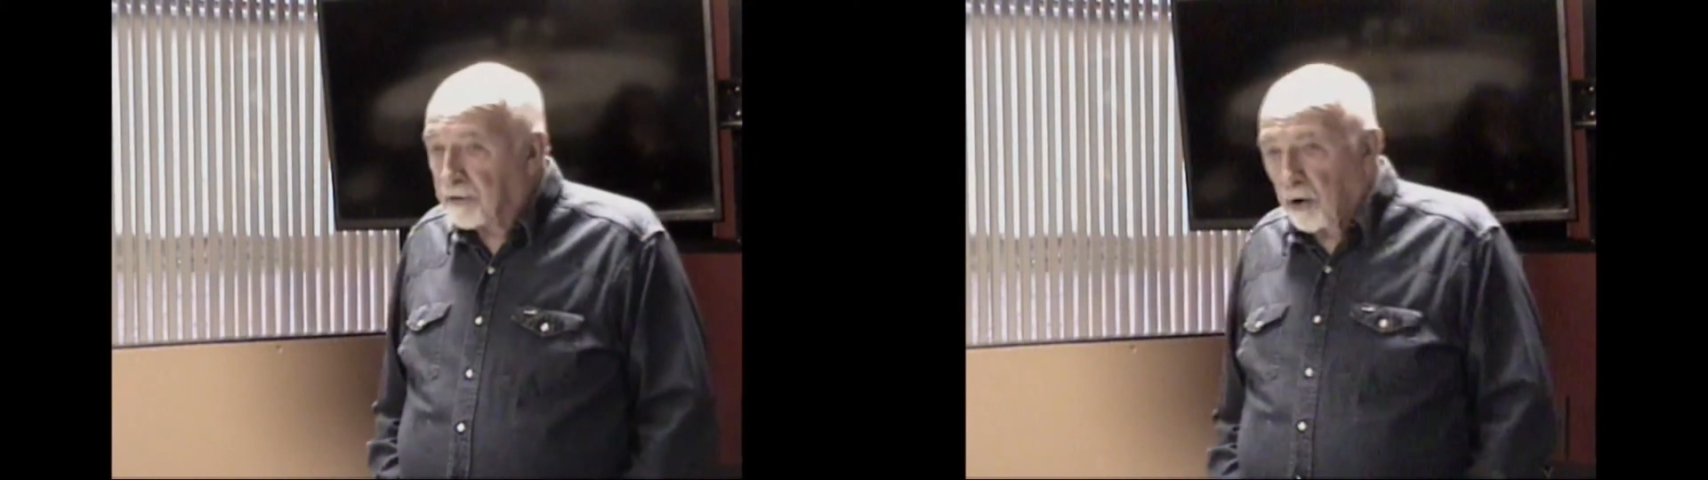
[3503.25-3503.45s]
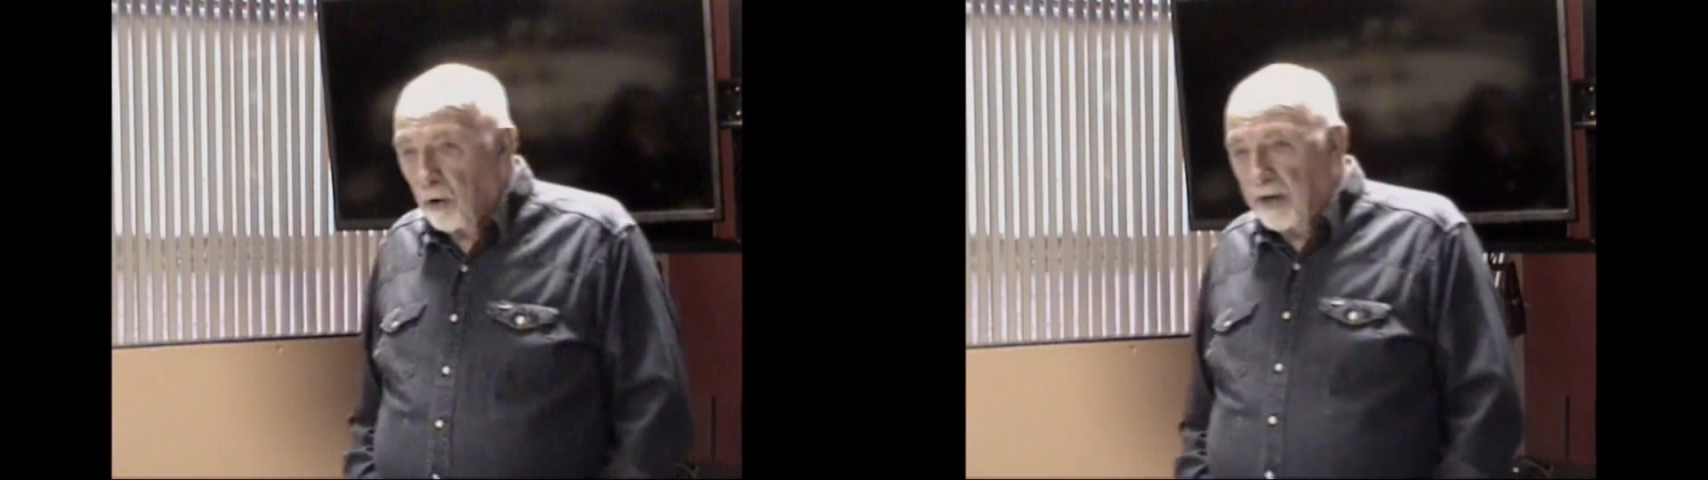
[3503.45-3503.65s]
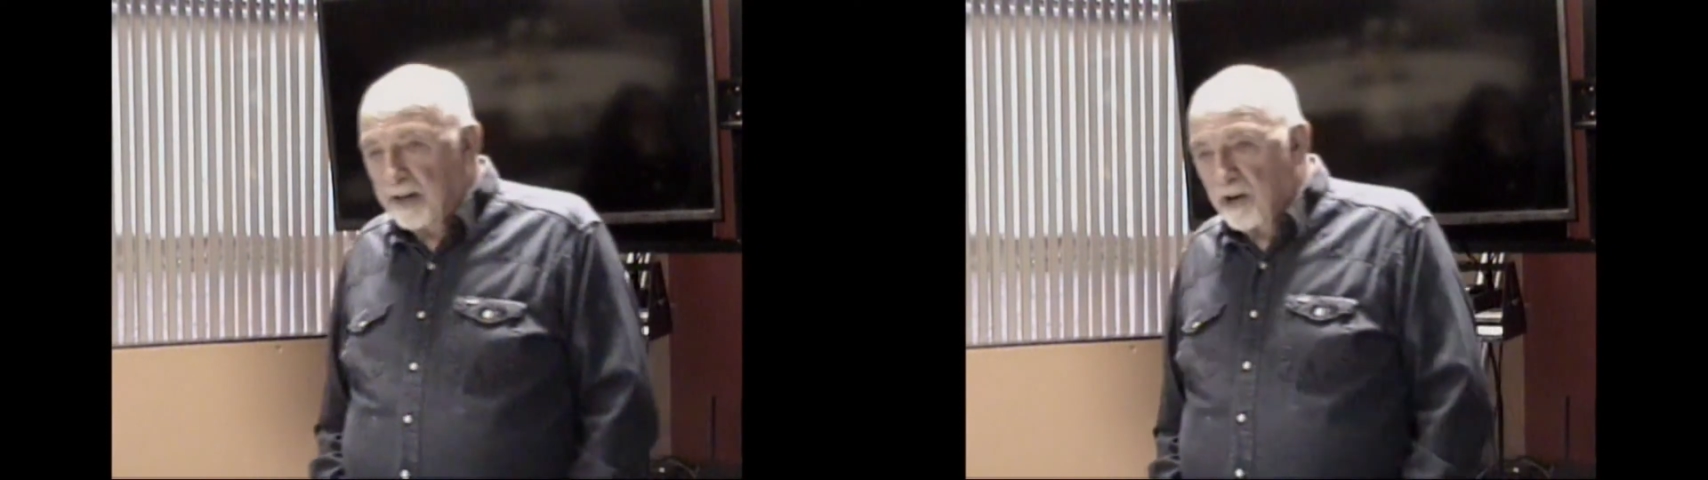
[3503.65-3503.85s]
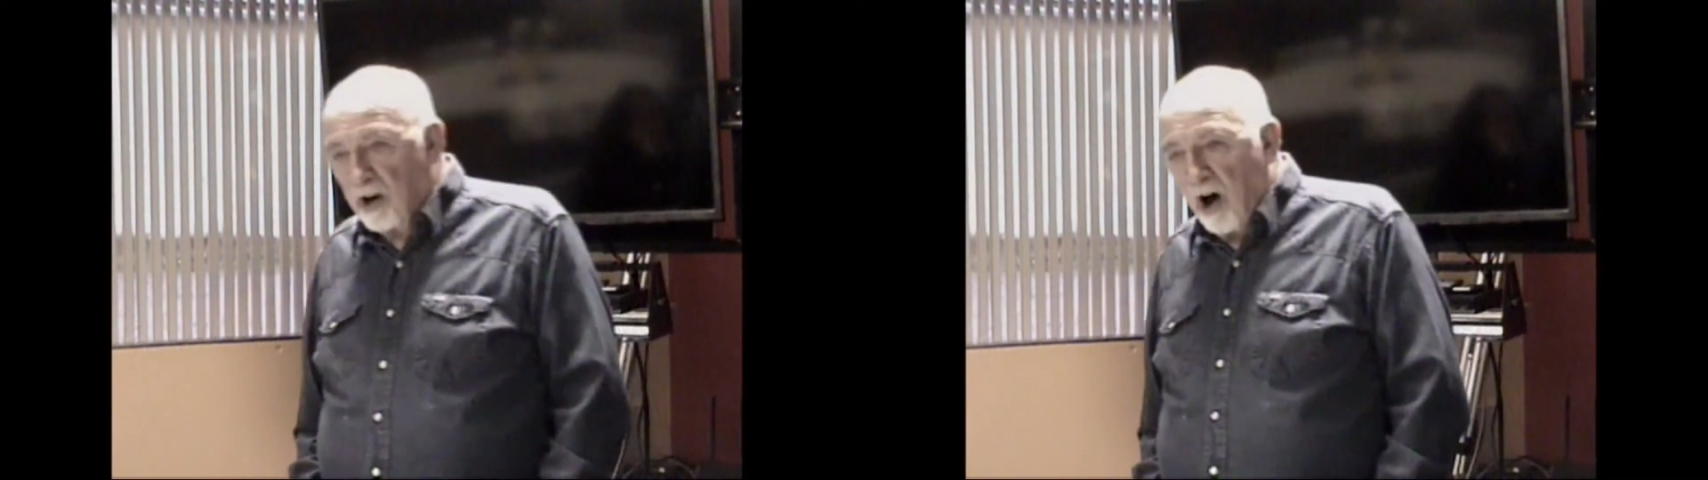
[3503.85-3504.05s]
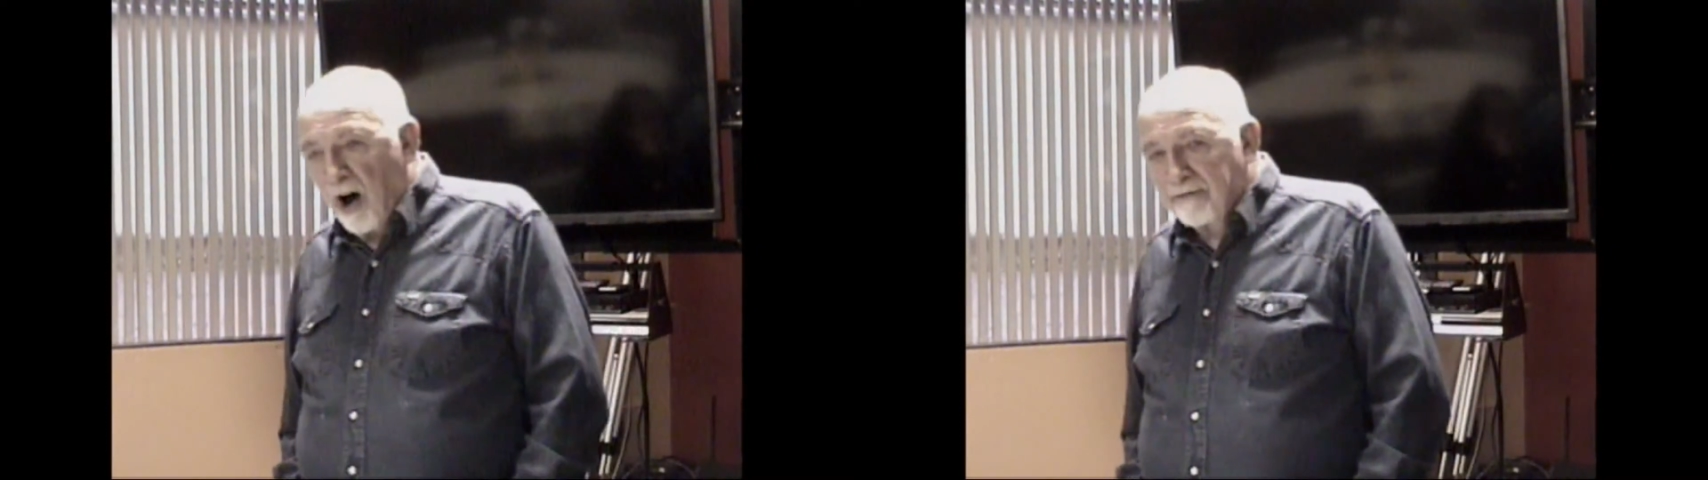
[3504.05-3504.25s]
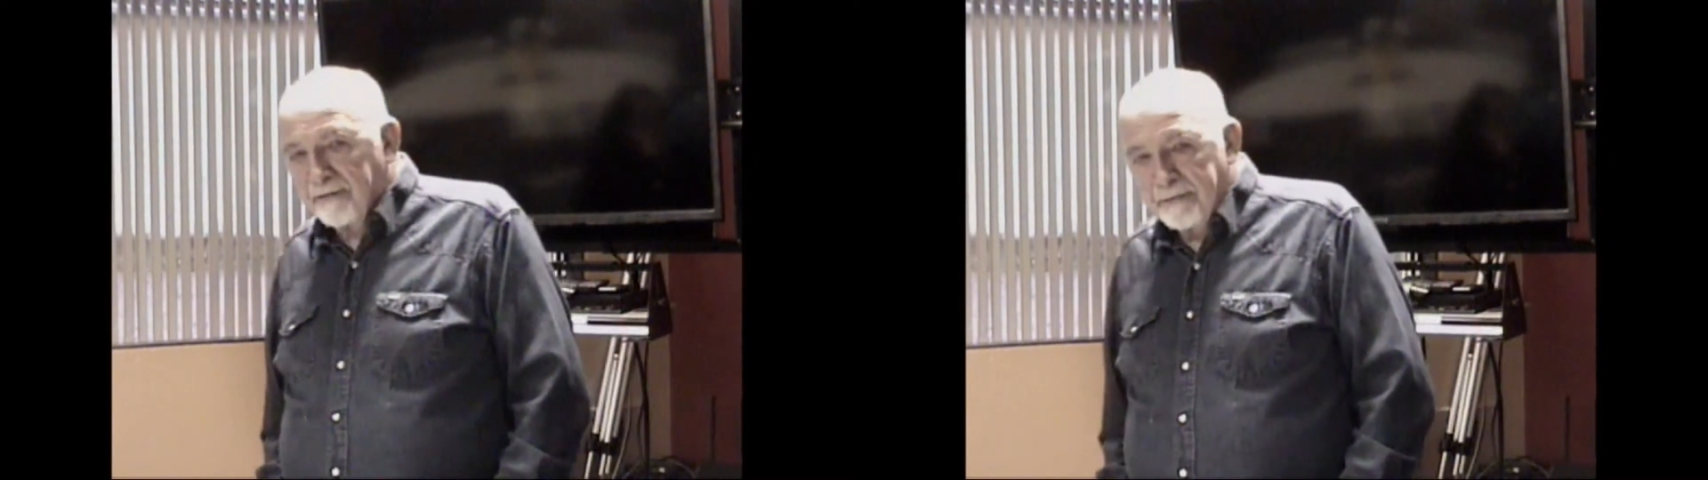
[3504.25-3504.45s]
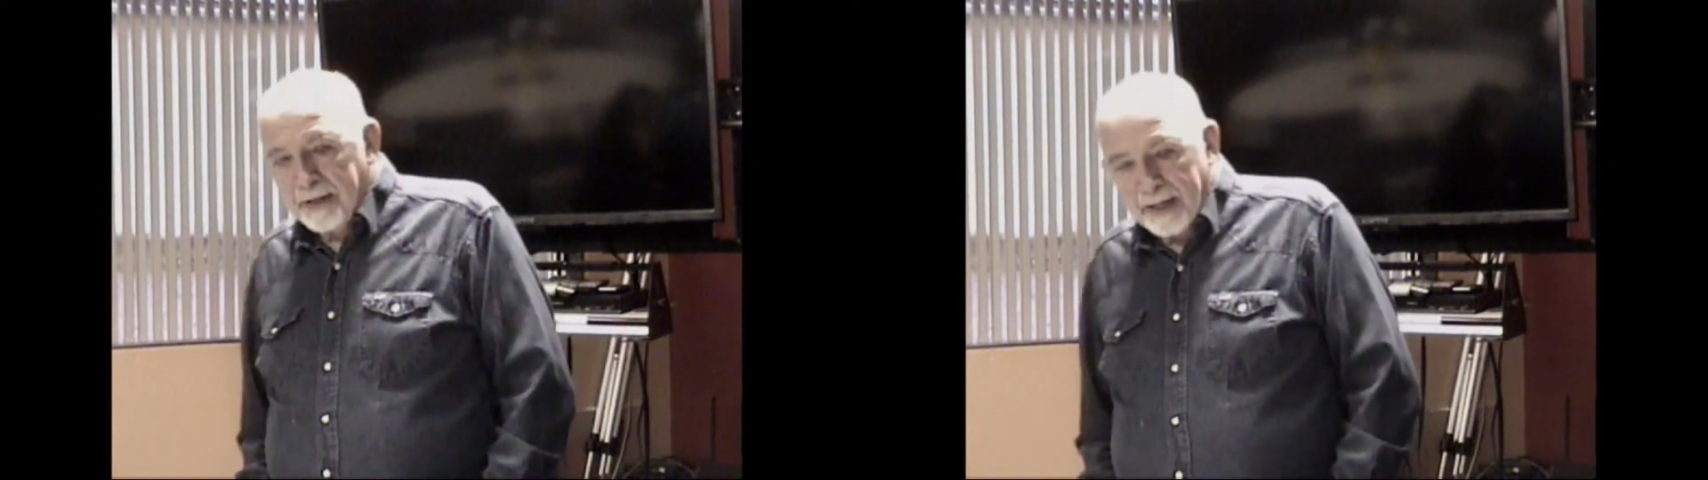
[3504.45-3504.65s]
So he took off